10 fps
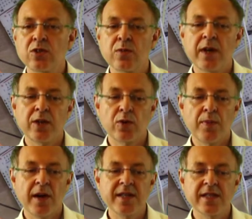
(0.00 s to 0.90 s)
to
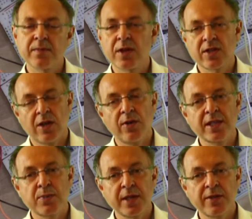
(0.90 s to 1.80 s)
MicroPython because our
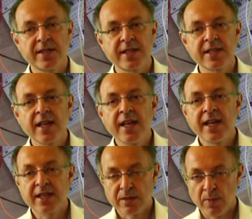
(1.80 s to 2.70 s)
experience is
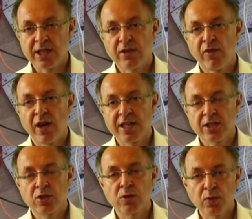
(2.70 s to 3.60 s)
it's much faster
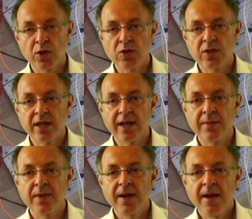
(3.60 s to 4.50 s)
to prototype
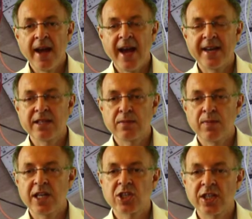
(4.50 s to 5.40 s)
and it's
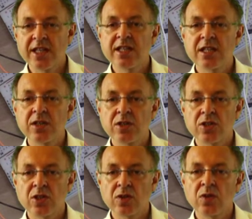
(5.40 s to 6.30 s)
much easier
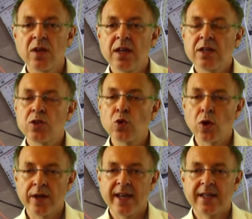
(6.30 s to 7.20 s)
to do
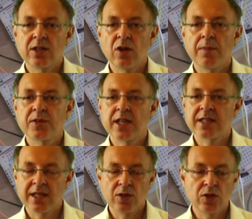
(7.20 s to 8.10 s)
connected objects
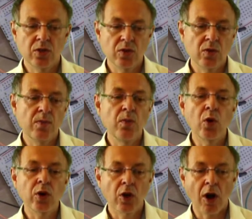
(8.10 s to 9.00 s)
and do more
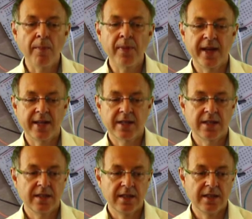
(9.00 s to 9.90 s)
complex
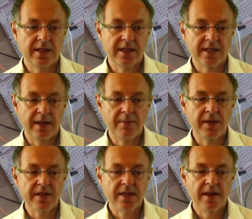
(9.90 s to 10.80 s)
examples.